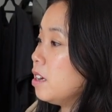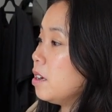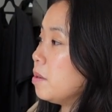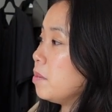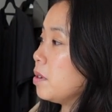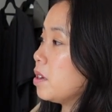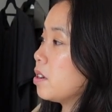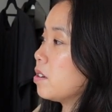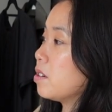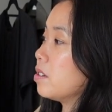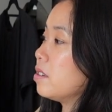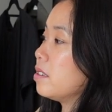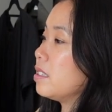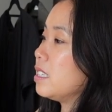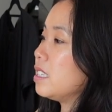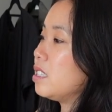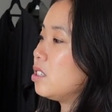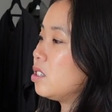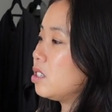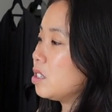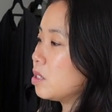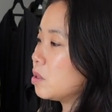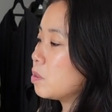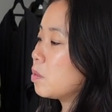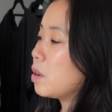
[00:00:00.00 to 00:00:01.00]
because
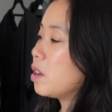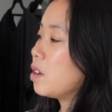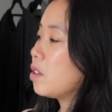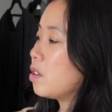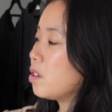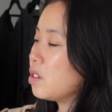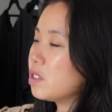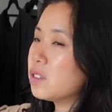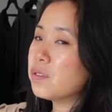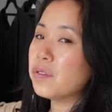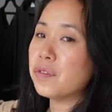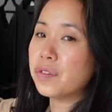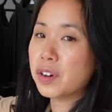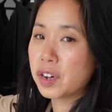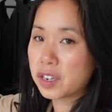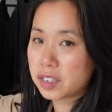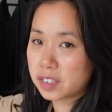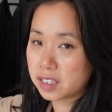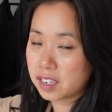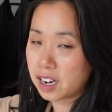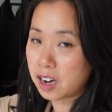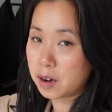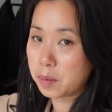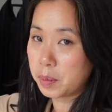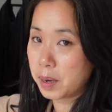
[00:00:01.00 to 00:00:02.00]
it's just one of those
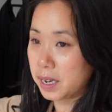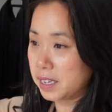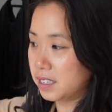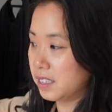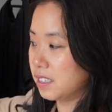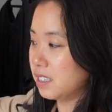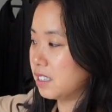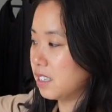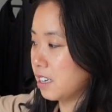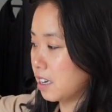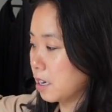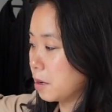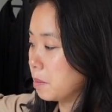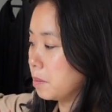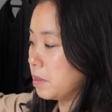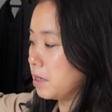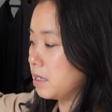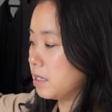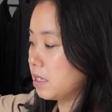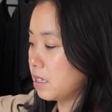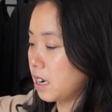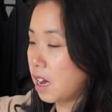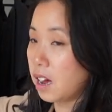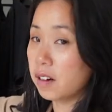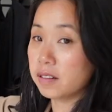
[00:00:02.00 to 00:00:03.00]
versatile pieces that can be
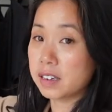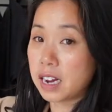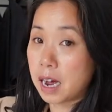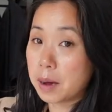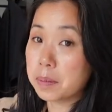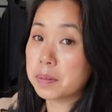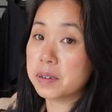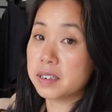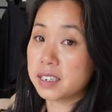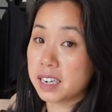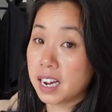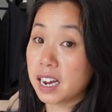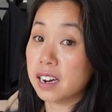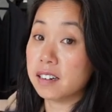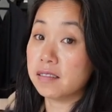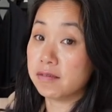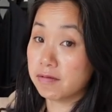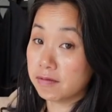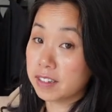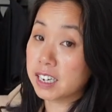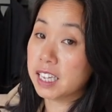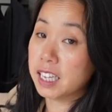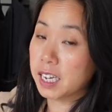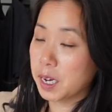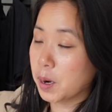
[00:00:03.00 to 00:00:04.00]
styled up and down
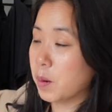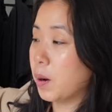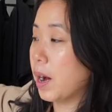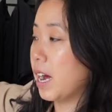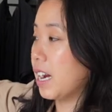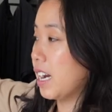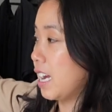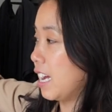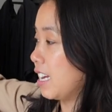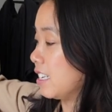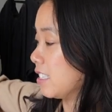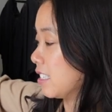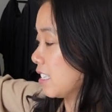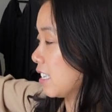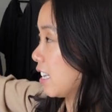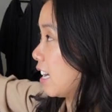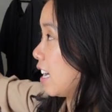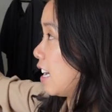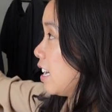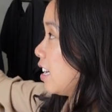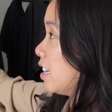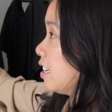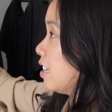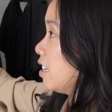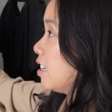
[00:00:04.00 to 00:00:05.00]
really quite
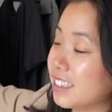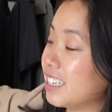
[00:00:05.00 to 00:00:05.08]
easily.